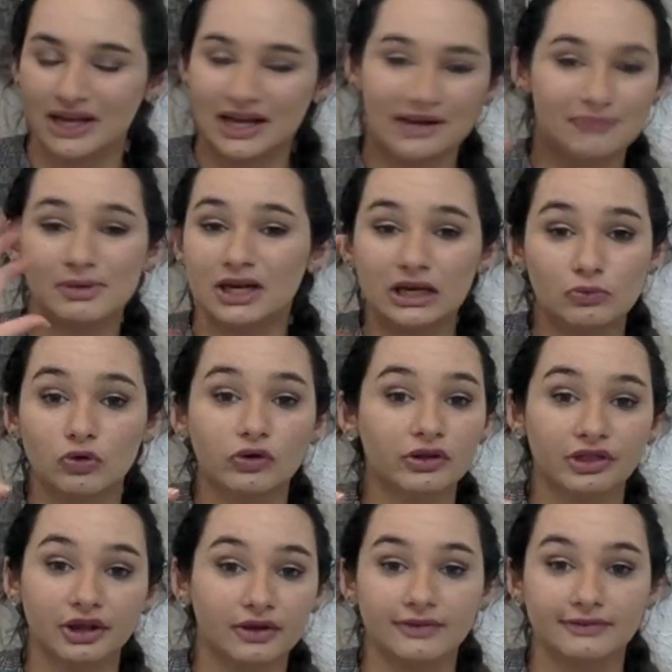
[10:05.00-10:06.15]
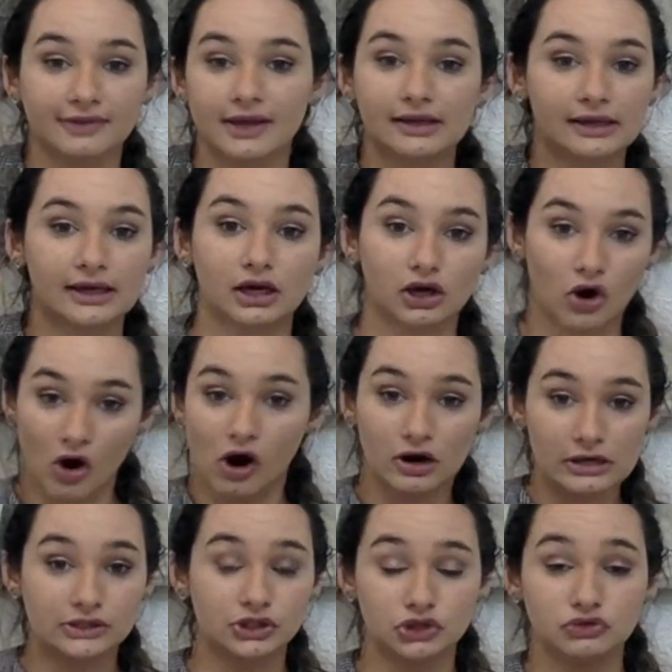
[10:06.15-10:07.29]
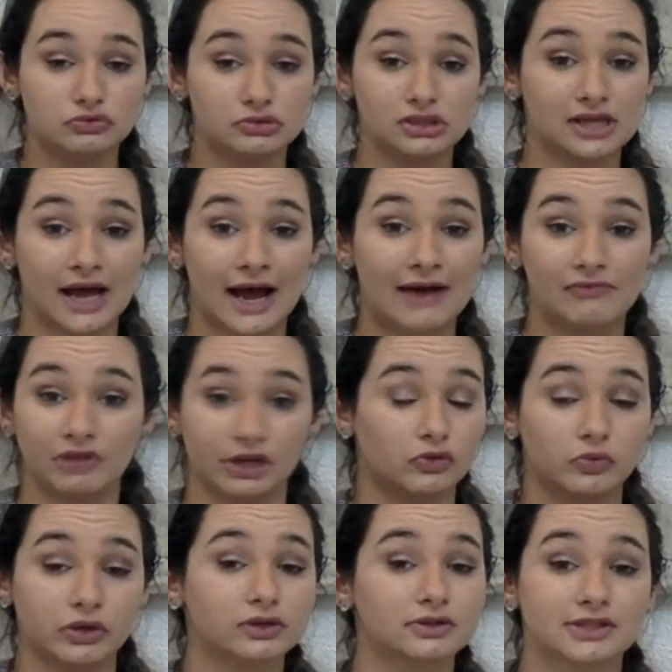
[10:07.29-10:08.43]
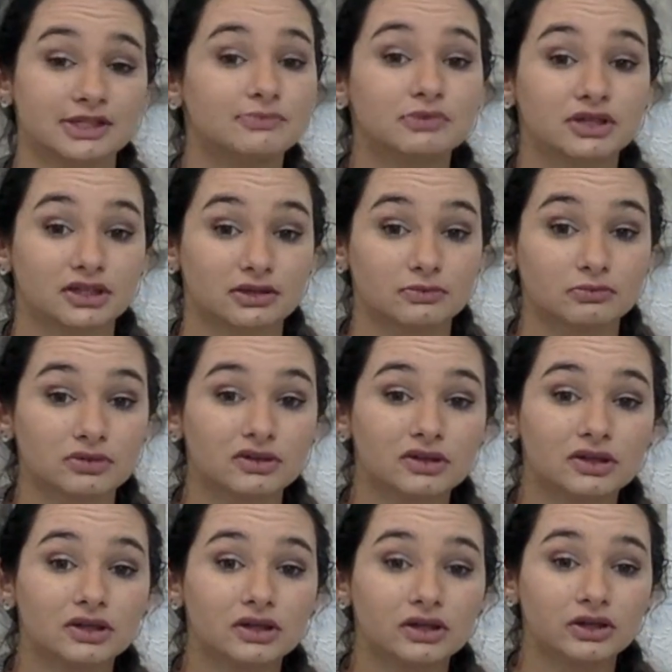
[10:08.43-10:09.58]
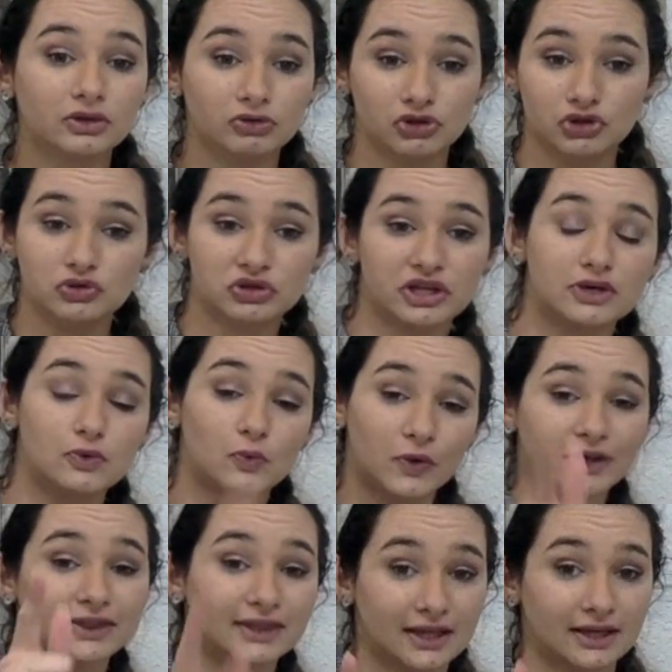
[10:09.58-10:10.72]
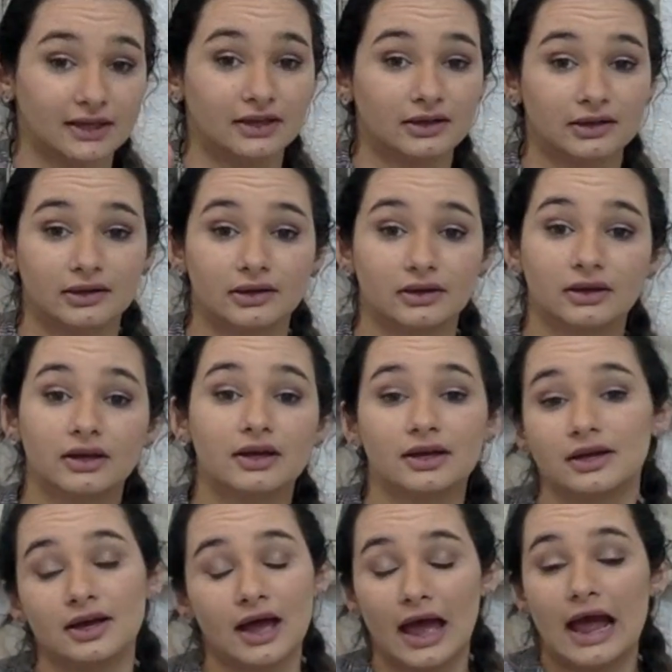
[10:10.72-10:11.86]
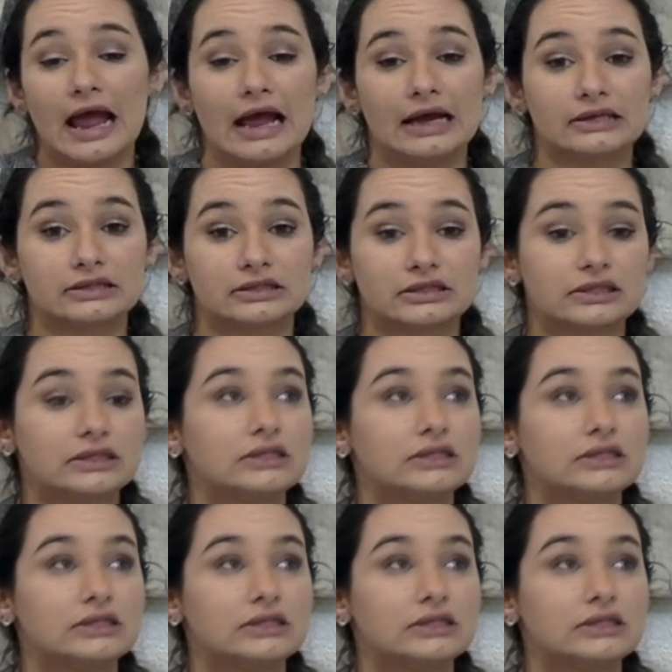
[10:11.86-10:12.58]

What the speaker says: and many more things that like cause you to have like a weird symptom. You think one thing, and